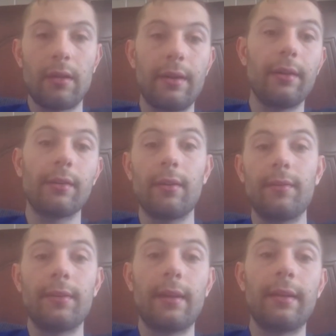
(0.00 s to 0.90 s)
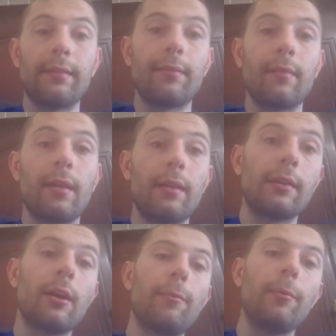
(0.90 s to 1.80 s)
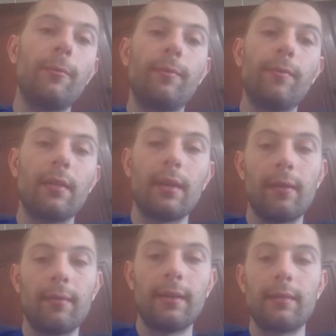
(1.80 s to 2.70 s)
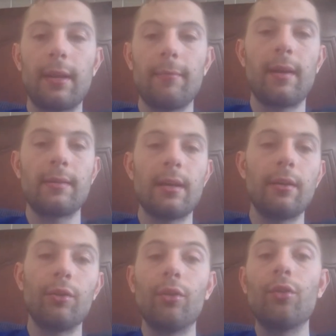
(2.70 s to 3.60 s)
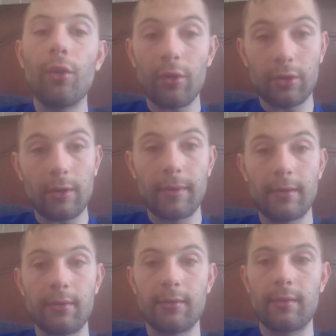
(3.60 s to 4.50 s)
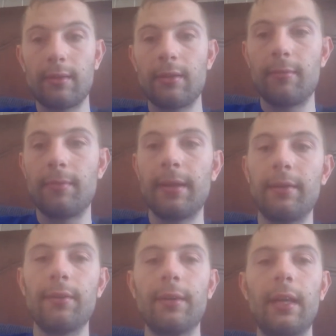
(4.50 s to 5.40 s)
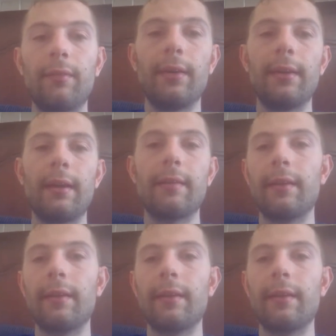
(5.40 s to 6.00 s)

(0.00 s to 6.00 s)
I uncovered, and a couple weeks time I saw a new growth coming, so there'll be a new leaf on that.